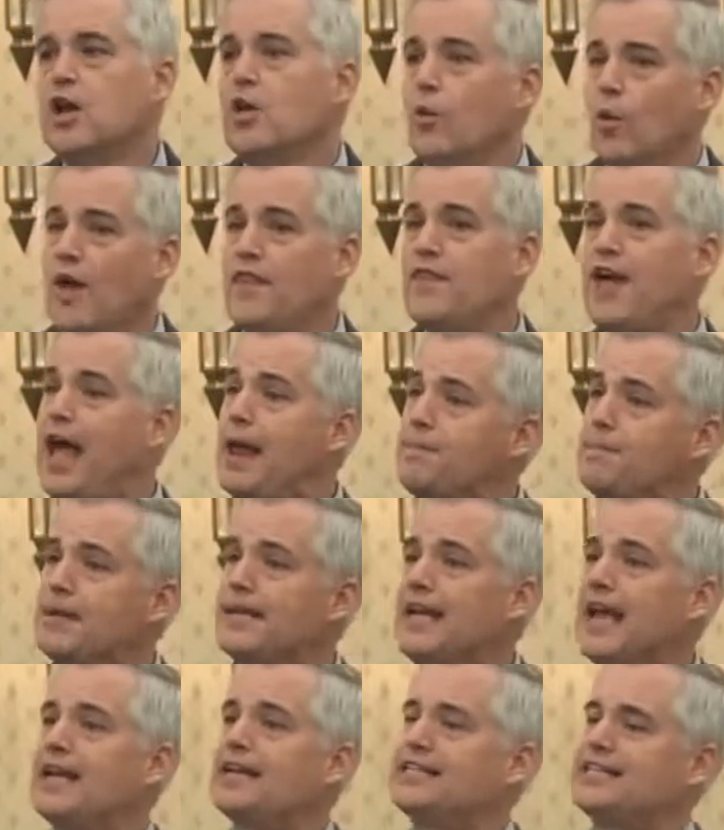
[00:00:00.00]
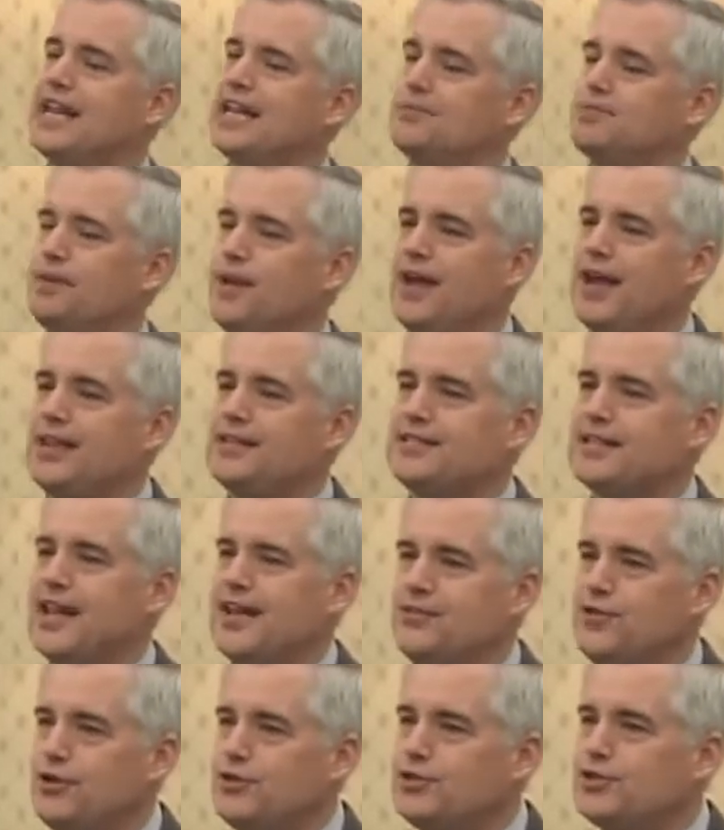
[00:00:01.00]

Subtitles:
When that began to take place, and